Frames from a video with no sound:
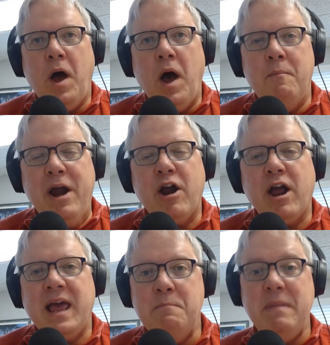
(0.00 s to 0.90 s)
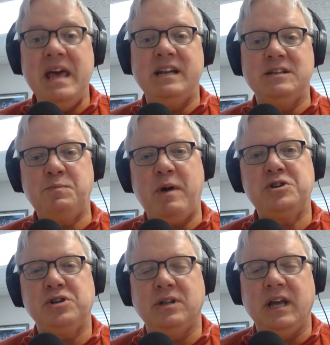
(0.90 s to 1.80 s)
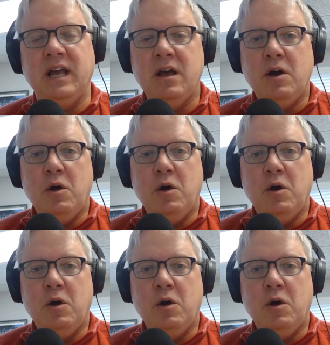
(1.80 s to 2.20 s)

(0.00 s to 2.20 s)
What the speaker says: American men especially,